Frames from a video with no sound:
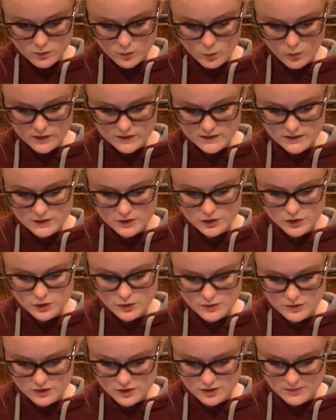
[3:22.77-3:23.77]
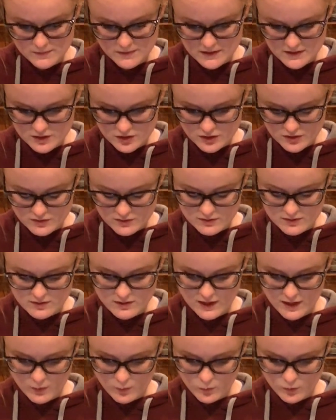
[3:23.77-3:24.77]
What did you do in your speech
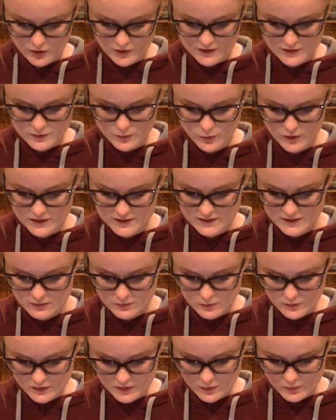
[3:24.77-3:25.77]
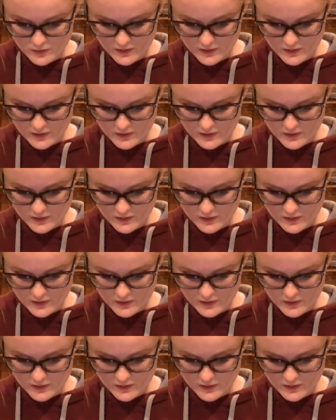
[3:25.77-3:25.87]
that worked? What didn't work?